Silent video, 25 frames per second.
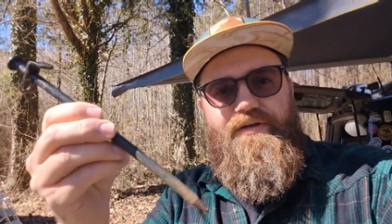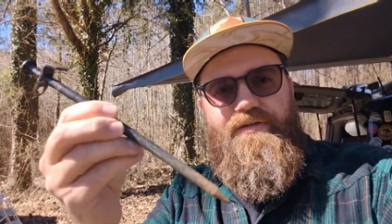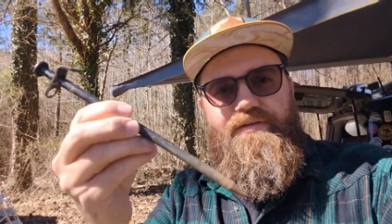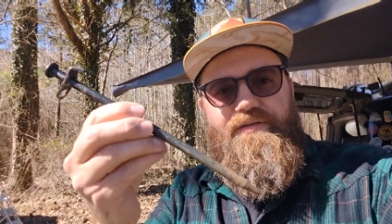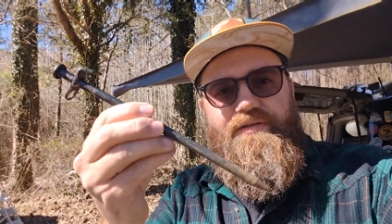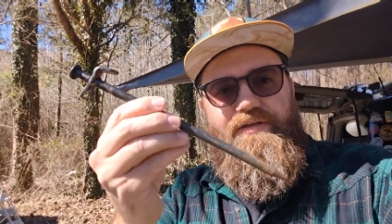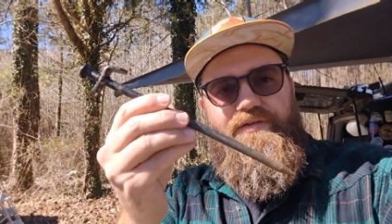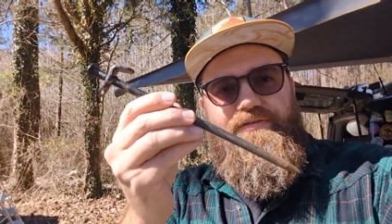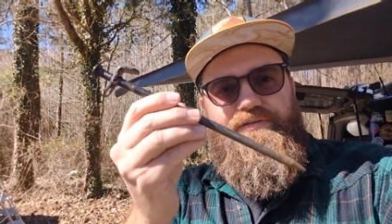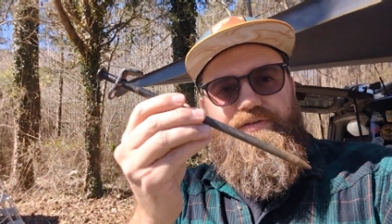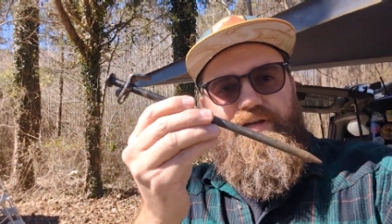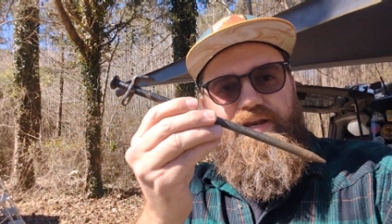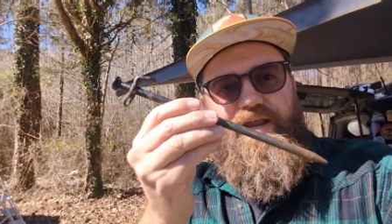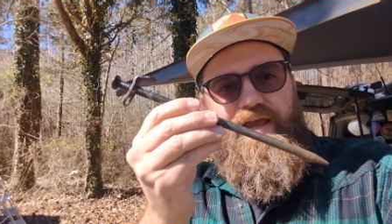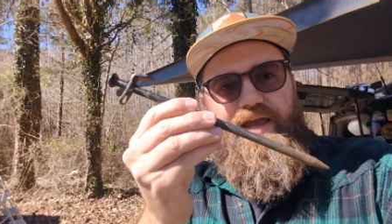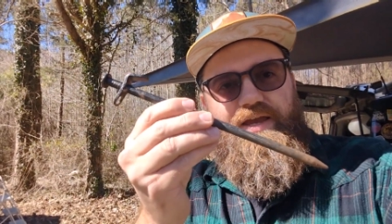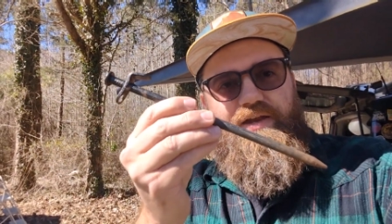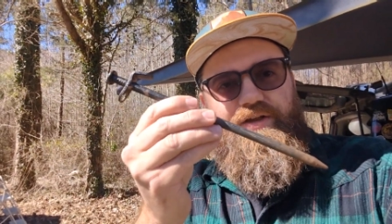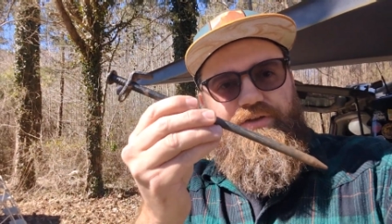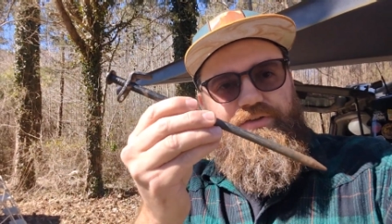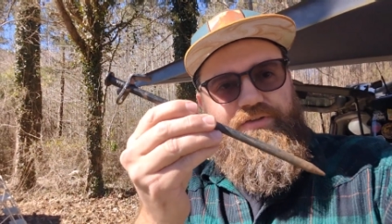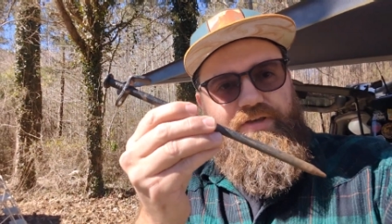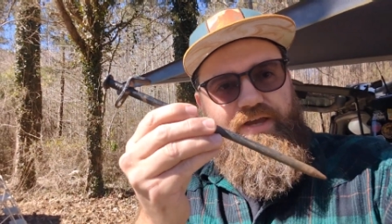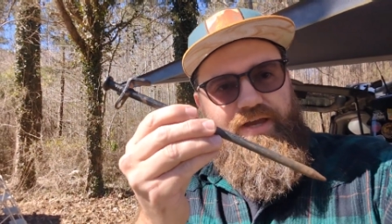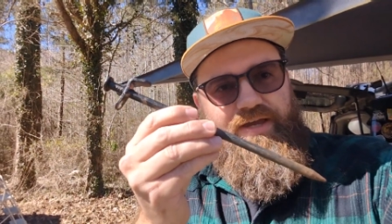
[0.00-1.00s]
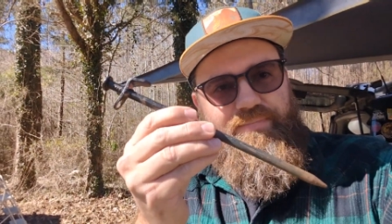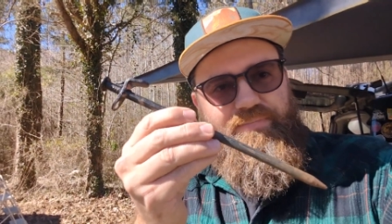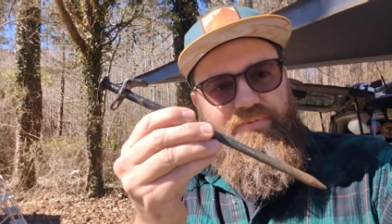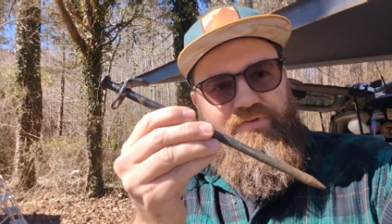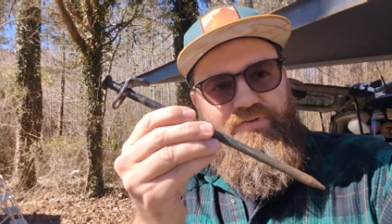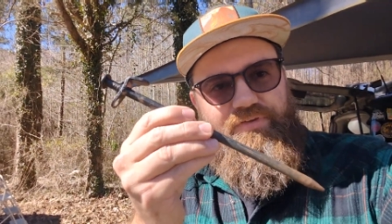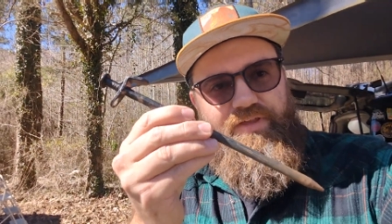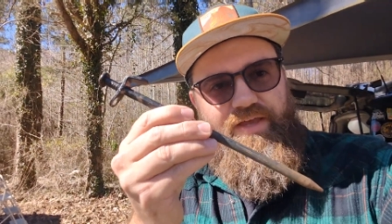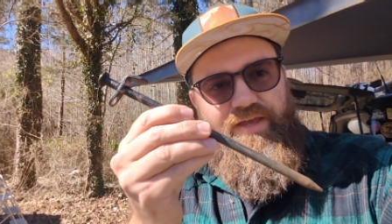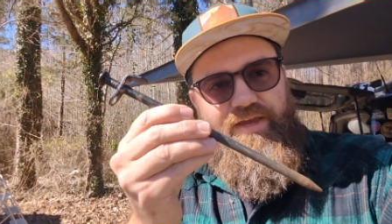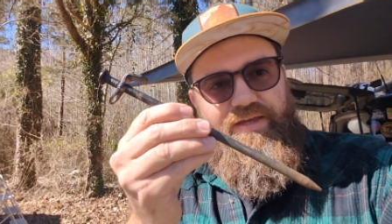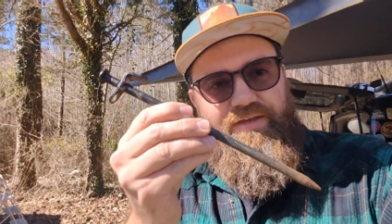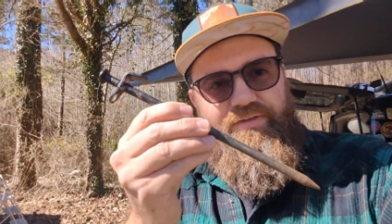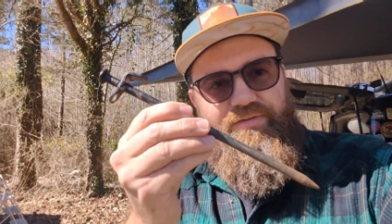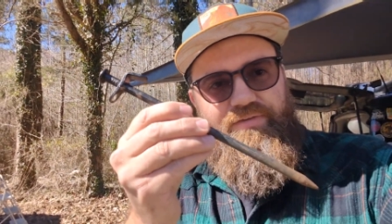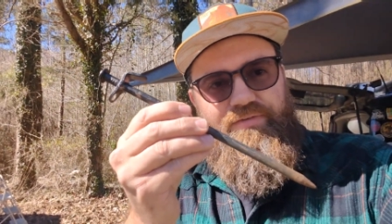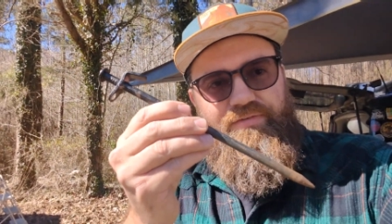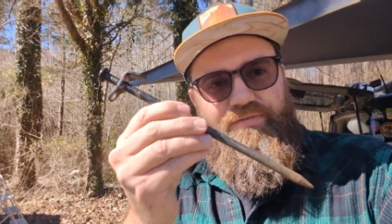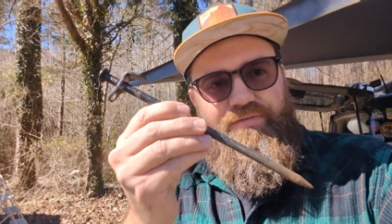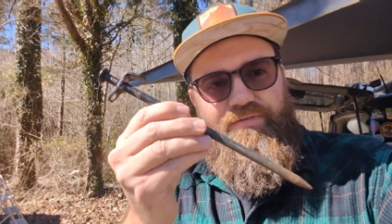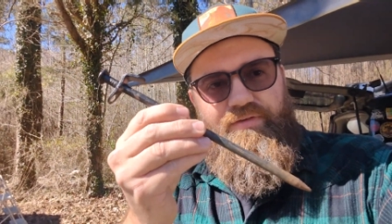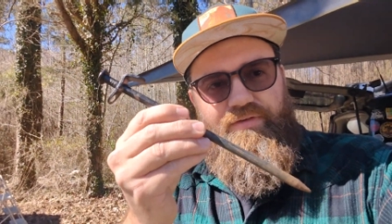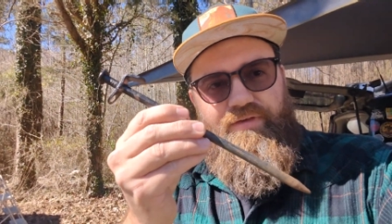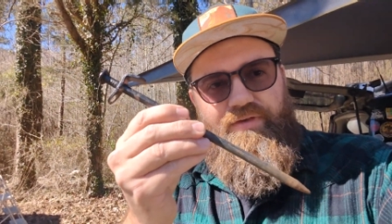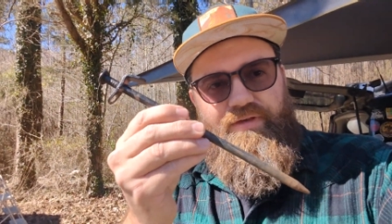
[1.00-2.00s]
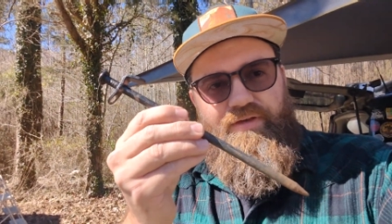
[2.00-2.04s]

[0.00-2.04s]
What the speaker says: these nail type stakes.